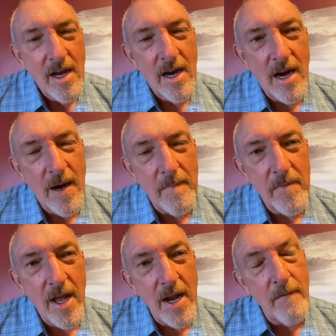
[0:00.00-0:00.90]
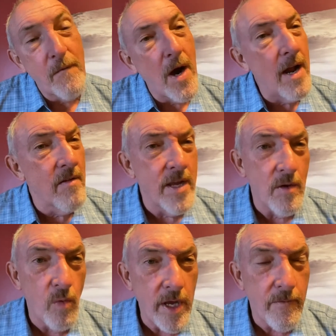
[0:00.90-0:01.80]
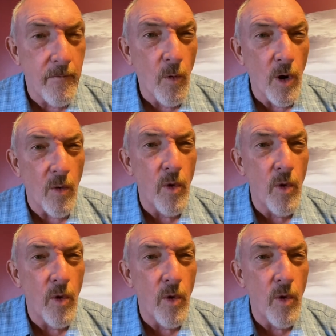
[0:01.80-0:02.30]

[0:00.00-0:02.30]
And then finally in week 4,